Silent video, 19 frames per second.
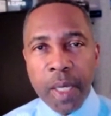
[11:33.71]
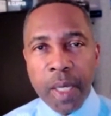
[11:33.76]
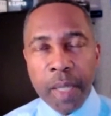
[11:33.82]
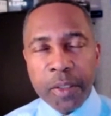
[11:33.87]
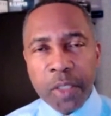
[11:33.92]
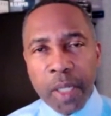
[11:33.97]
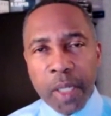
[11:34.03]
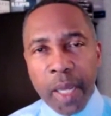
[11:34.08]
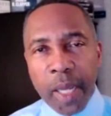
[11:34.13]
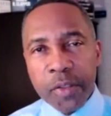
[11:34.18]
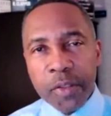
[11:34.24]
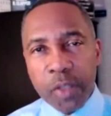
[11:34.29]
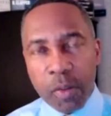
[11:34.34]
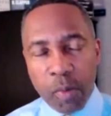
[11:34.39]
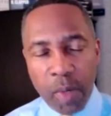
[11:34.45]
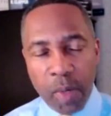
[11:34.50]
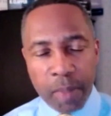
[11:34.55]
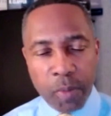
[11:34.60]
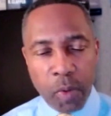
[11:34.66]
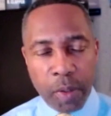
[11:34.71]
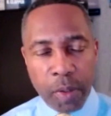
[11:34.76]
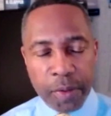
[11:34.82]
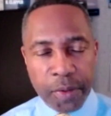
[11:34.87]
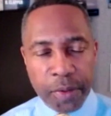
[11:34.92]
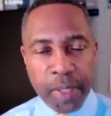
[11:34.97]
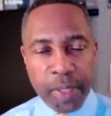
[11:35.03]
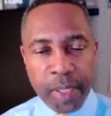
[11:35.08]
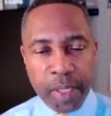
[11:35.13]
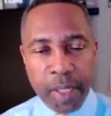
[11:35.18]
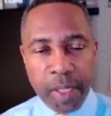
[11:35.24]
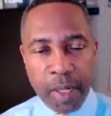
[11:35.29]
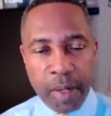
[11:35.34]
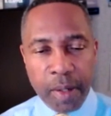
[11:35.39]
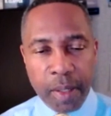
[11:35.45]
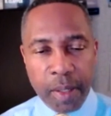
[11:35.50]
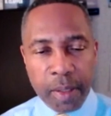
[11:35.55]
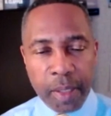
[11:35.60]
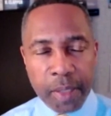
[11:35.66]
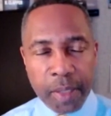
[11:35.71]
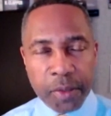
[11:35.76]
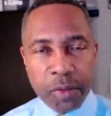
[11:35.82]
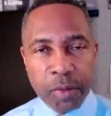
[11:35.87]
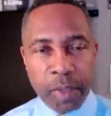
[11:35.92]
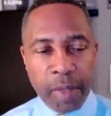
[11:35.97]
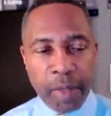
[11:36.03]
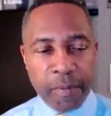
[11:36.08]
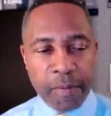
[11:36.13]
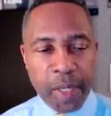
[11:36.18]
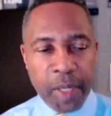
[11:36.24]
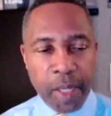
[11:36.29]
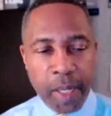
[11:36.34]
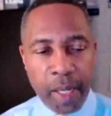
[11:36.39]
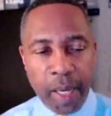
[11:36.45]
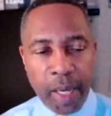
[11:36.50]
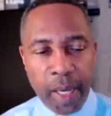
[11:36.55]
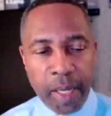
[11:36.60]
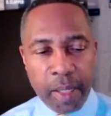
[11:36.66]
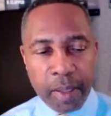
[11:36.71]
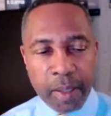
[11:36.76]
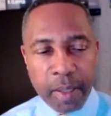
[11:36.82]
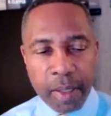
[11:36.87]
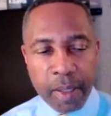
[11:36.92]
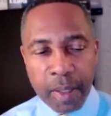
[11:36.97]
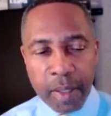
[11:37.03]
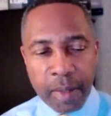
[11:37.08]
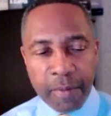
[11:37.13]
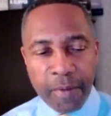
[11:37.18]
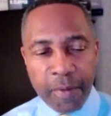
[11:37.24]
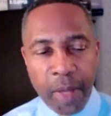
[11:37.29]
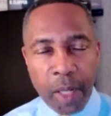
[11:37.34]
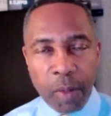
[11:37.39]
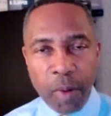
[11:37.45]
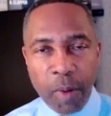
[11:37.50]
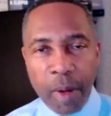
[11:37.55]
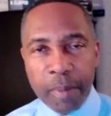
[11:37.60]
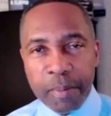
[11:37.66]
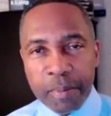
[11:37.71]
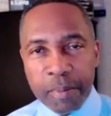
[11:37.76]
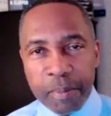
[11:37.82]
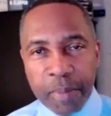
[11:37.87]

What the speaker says: I'm just going to ask you one more thing here, unless you give me a follow-up